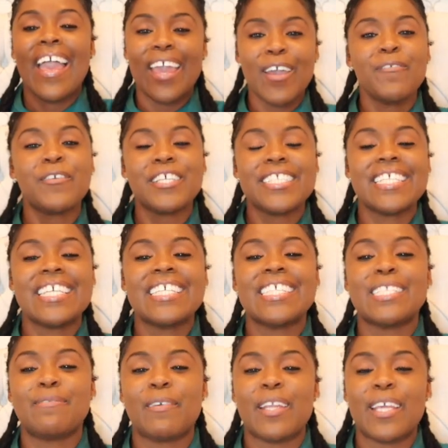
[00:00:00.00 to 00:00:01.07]
If you're seeing
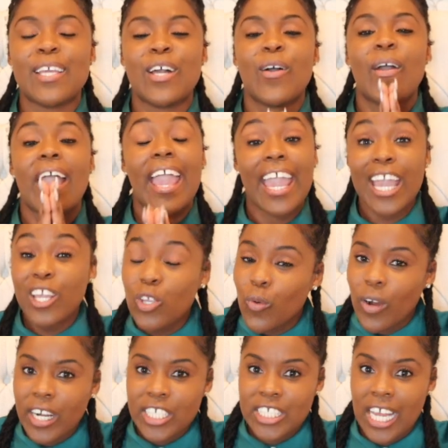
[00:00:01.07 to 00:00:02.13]
this video and you
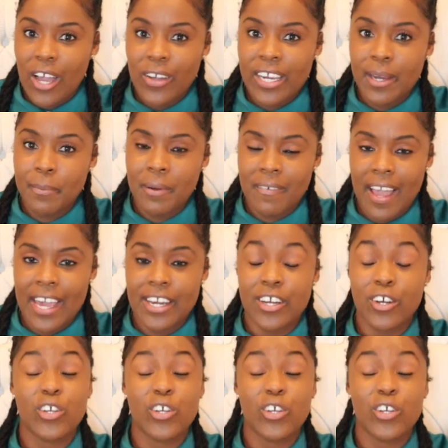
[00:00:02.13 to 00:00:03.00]
are a childcare provider